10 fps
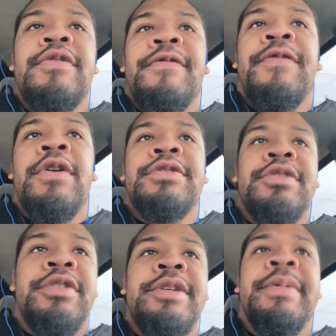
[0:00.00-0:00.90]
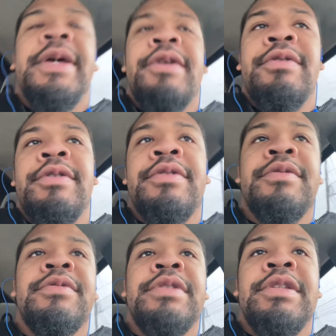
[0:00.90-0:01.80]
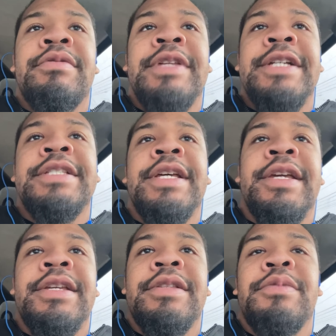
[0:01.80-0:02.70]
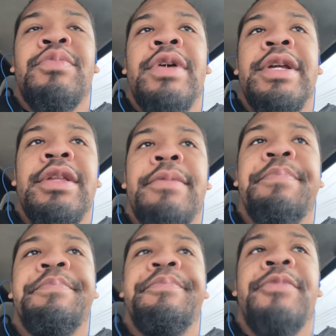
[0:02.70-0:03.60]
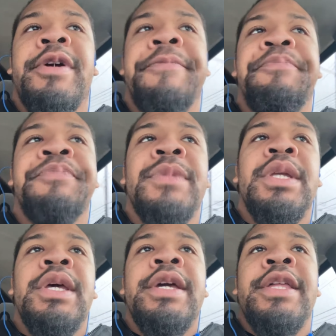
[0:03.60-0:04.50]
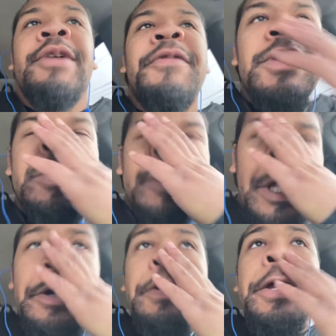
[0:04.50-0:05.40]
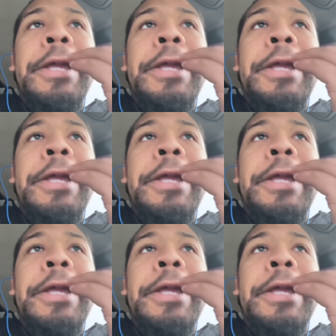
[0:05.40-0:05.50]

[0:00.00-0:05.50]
foster eBay on, you know, dissect it, break it up, right? And I feel the same way